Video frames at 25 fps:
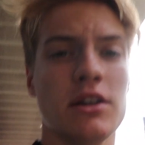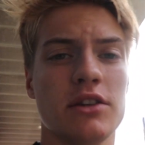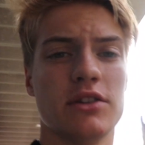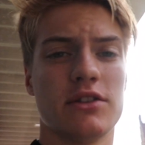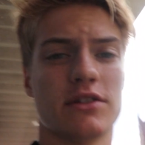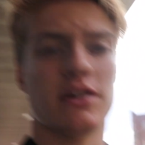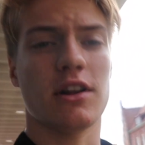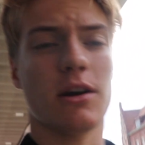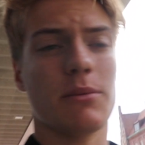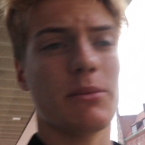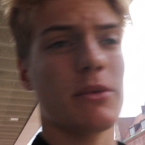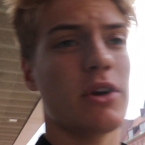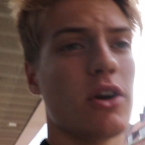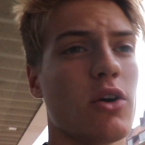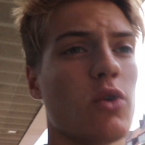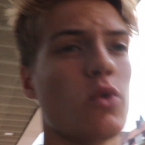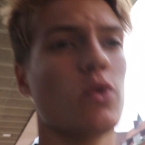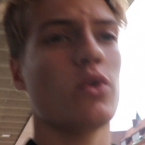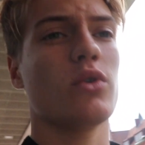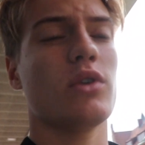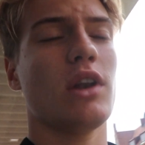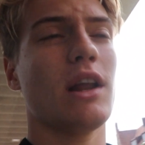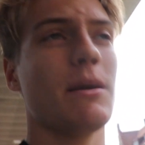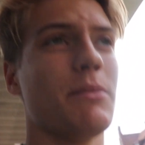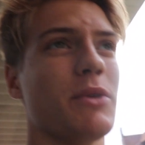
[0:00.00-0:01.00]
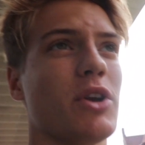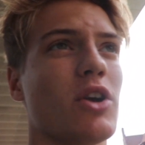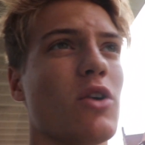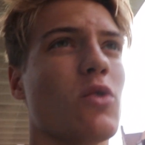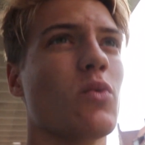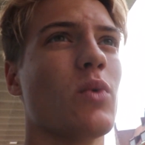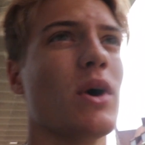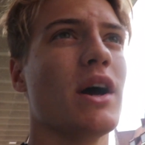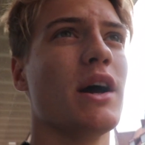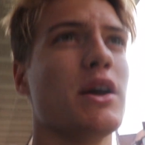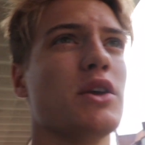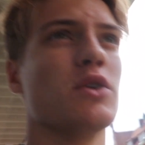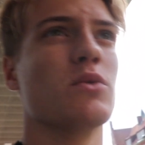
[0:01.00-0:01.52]
Just let me know
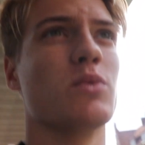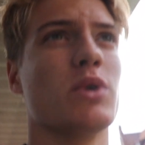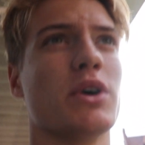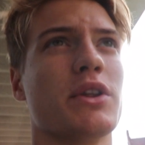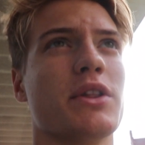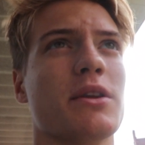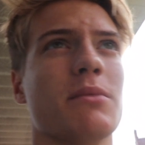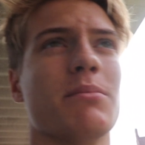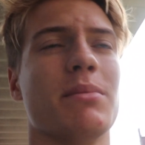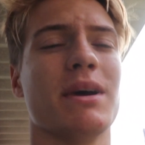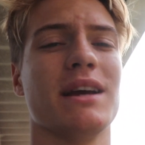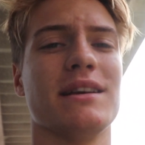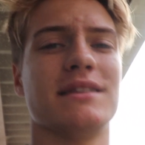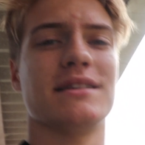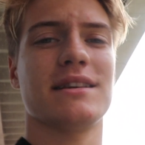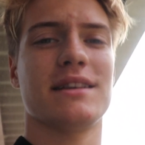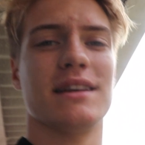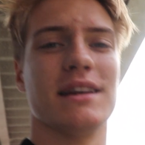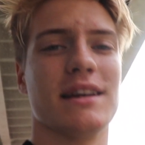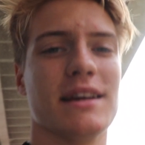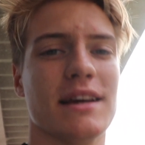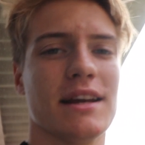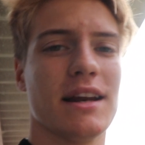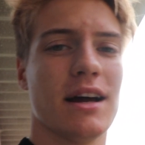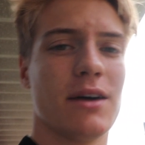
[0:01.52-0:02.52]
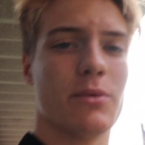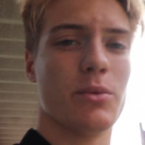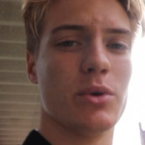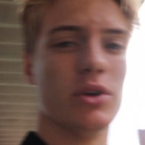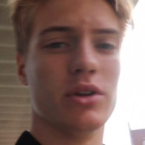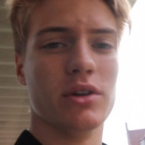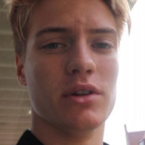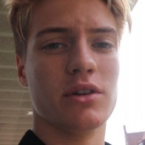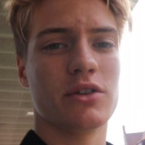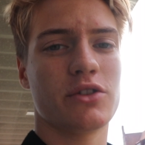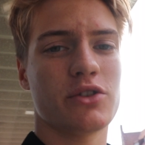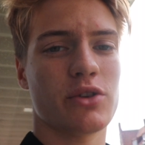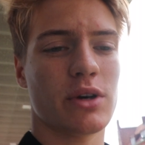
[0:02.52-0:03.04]
where you want them basically, and I
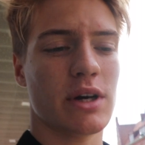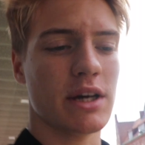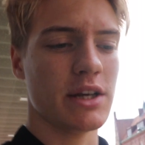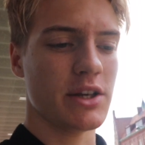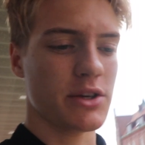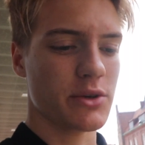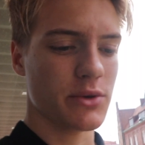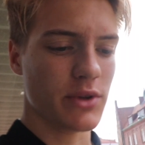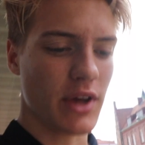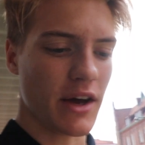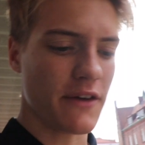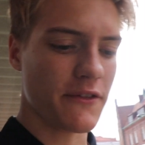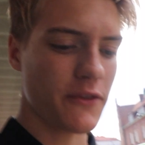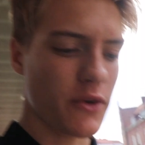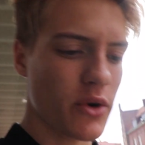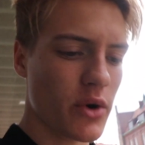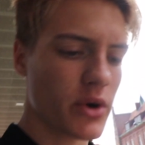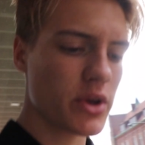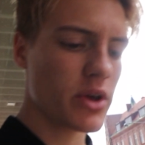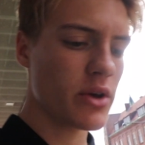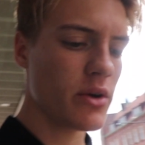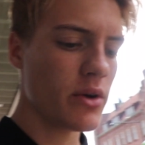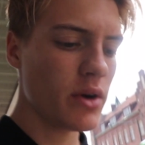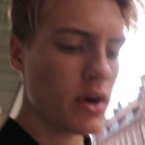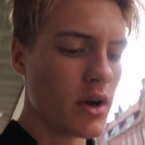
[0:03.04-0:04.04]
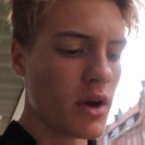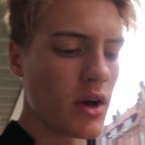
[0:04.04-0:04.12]
will try and do that for you.